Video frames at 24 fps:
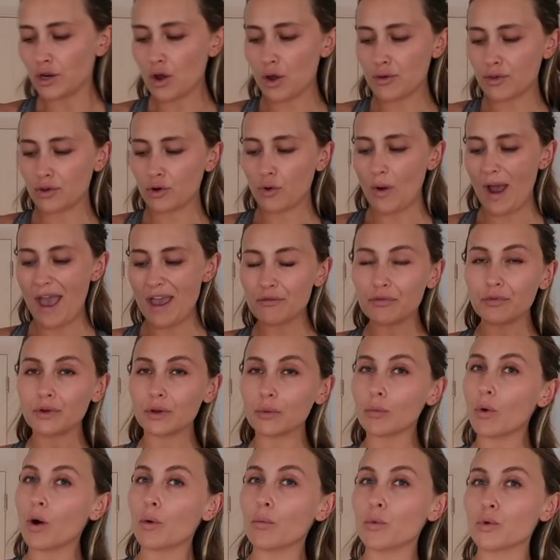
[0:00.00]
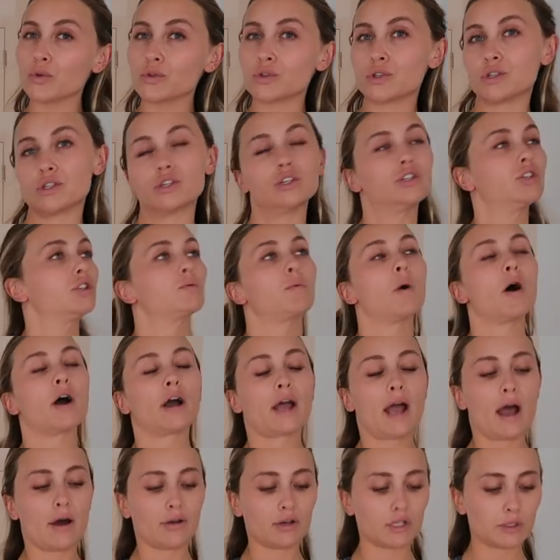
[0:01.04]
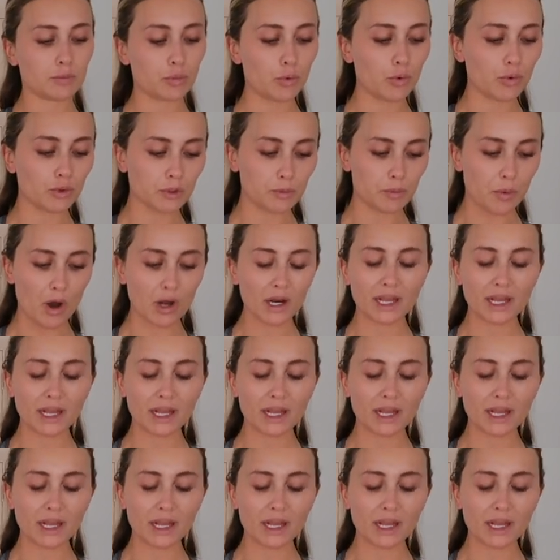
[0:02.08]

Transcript: know that not everyone wants to just work out in a sports bra.